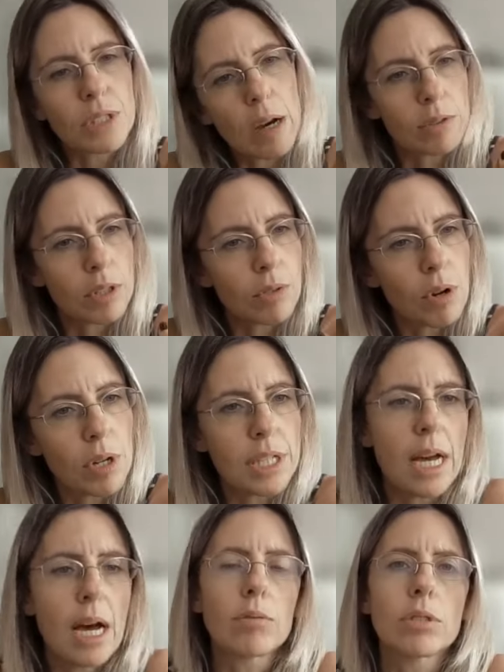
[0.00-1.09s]
Now they're
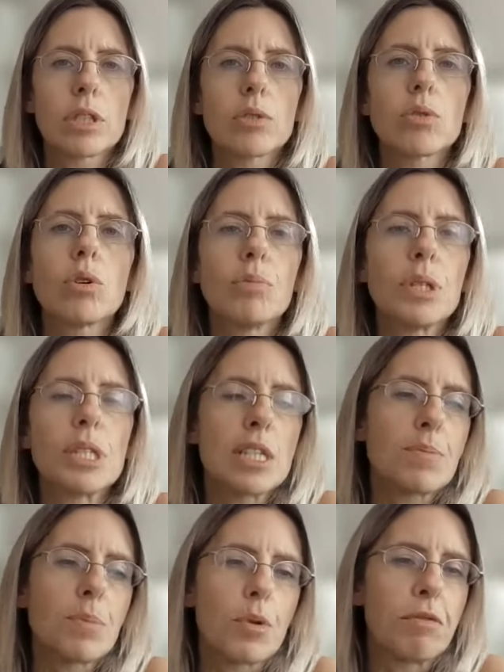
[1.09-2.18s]
rolling out a Google
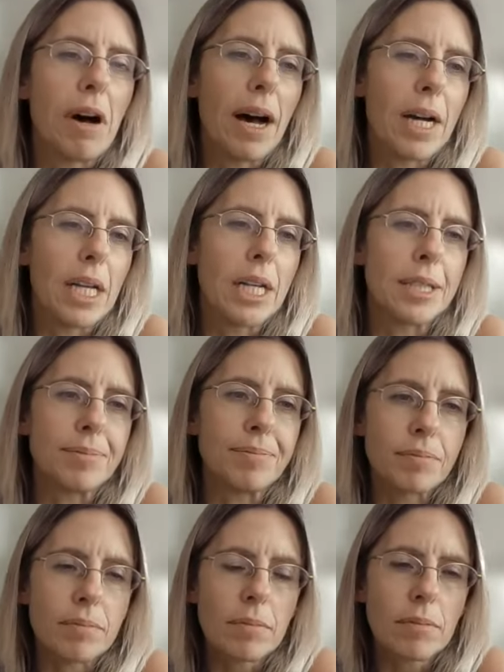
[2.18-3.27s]
Business Profile
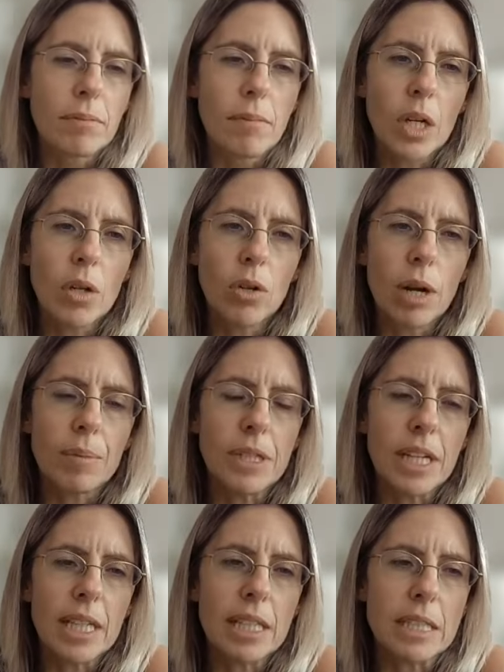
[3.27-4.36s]
core
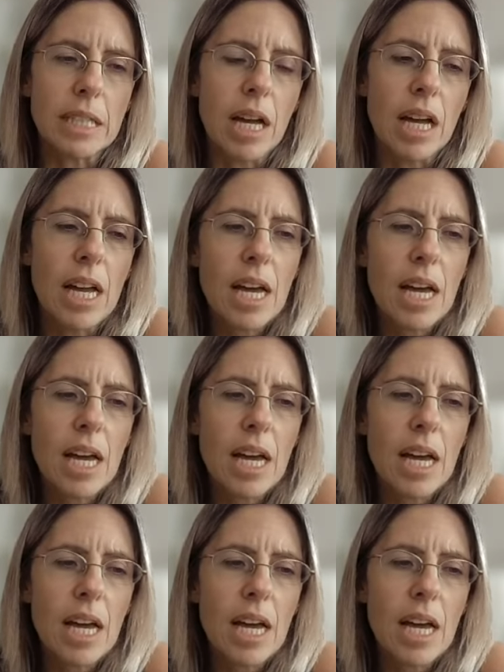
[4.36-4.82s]
update,